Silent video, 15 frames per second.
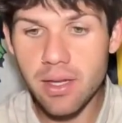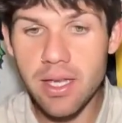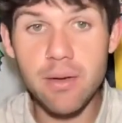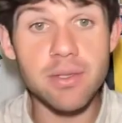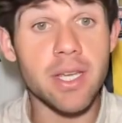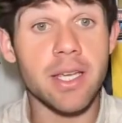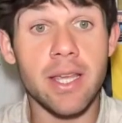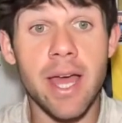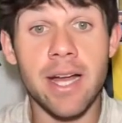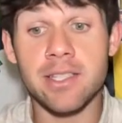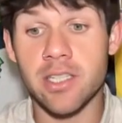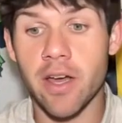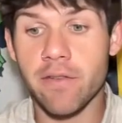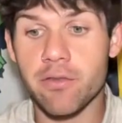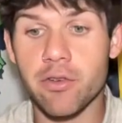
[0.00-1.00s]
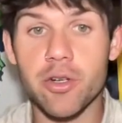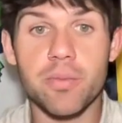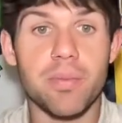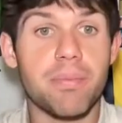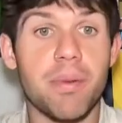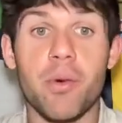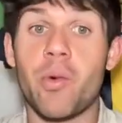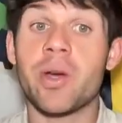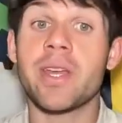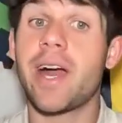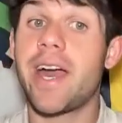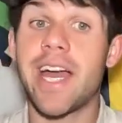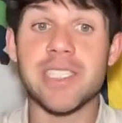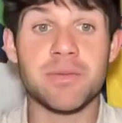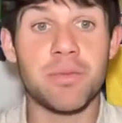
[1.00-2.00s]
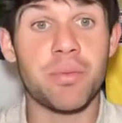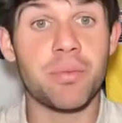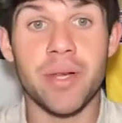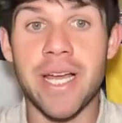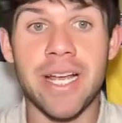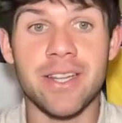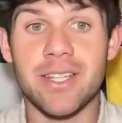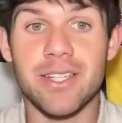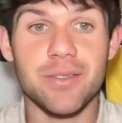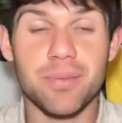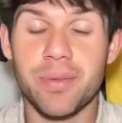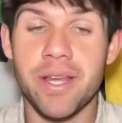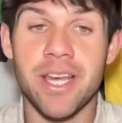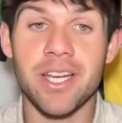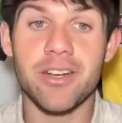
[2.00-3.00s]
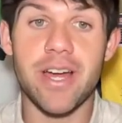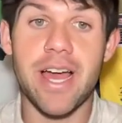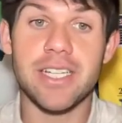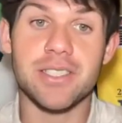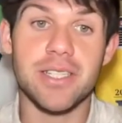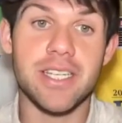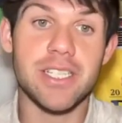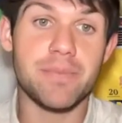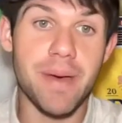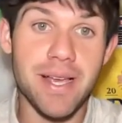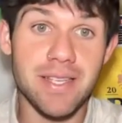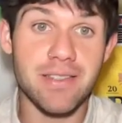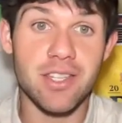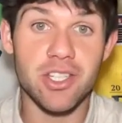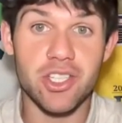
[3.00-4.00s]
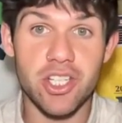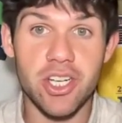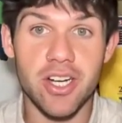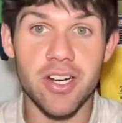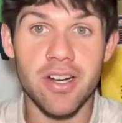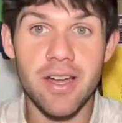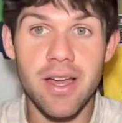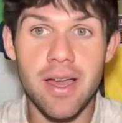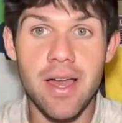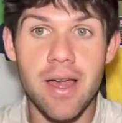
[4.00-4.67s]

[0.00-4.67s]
He was like, yeah, tough group, but one guy hasn't been playing as his best this year,